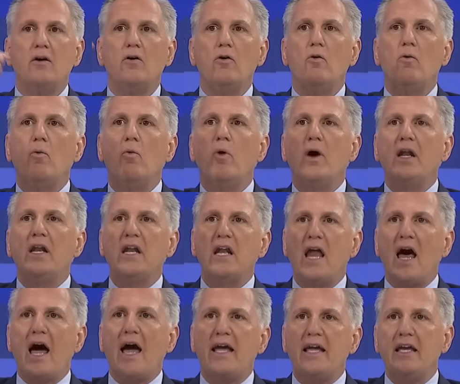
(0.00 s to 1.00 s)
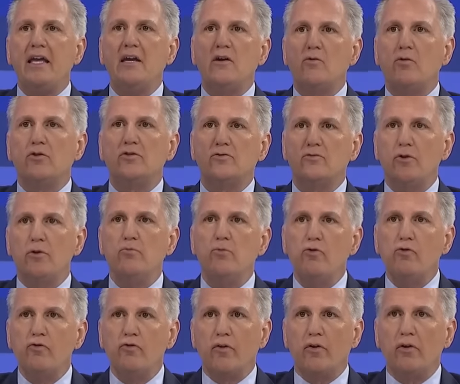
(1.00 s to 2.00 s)
what lie equals
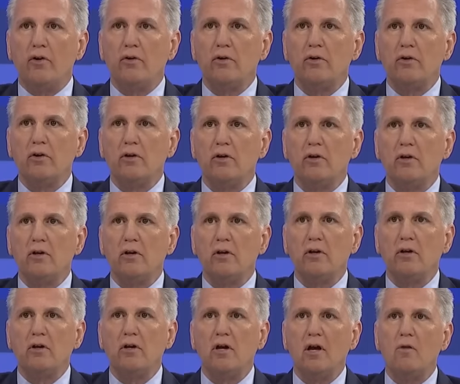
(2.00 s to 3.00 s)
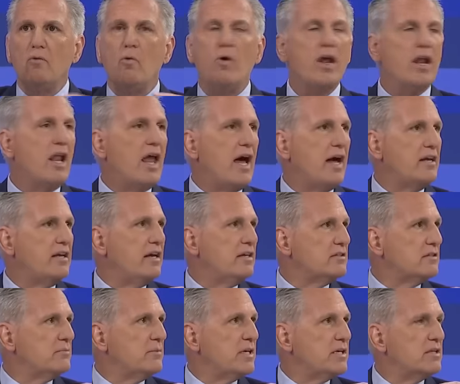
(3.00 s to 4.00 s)
removal and what lie
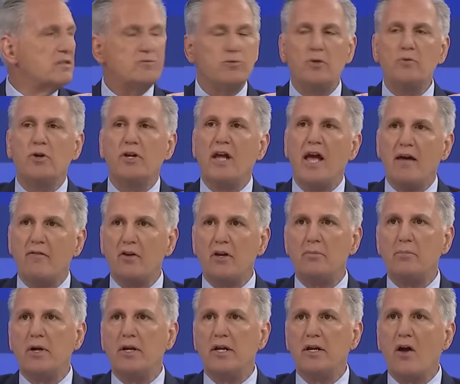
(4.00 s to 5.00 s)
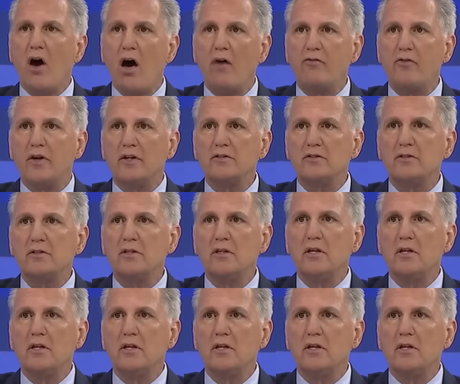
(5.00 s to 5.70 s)
doesn't? Because we wouldn't have anybody in office.